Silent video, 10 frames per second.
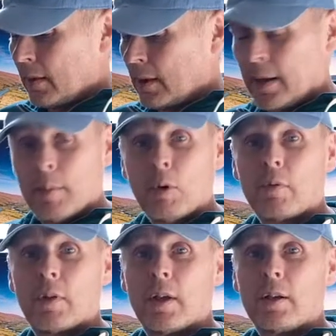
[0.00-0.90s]
I am
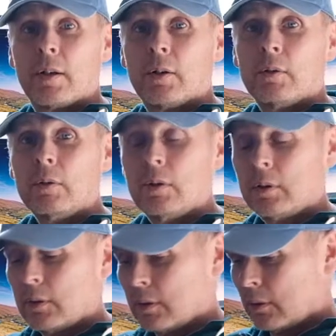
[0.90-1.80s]
over that now,
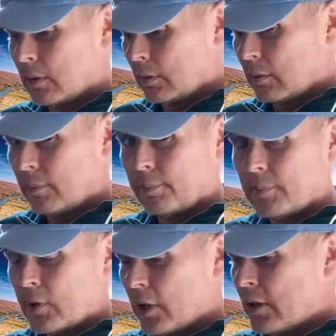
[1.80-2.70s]

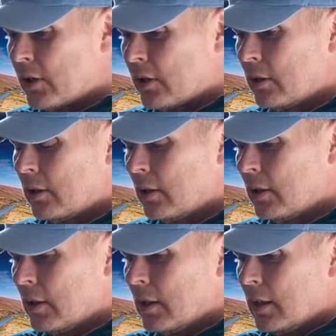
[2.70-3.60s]
just.
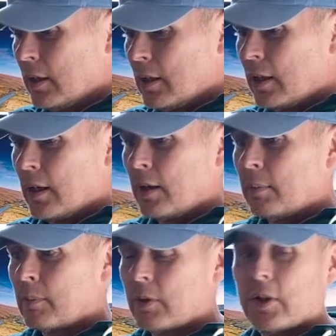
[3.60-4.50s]

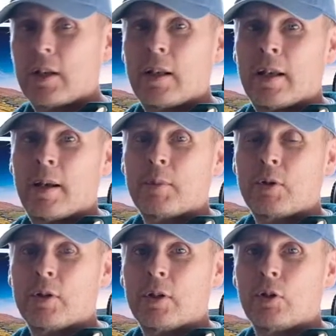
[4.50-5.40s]
Because I
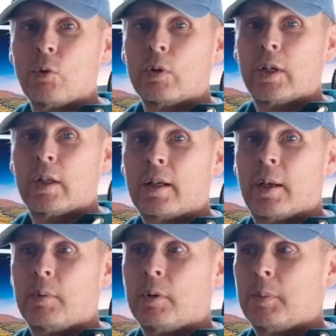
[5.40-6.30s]
absolutely adored
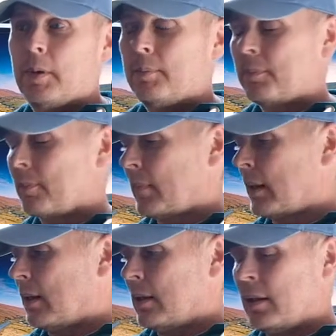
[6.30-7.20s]
camera, but
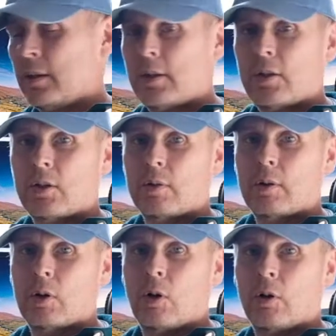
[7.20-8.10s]
it's
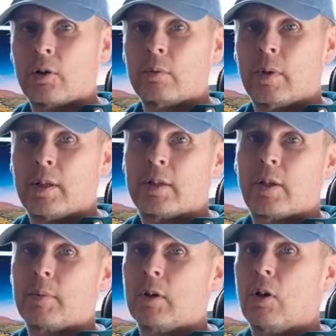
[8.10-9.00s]
gone. Well, it's
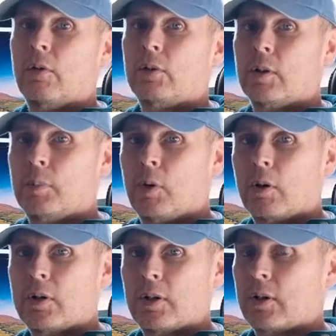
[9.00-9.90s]
up the loft in a
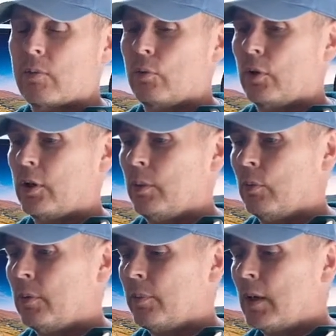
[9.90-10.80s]
box, it doesn't work anymore.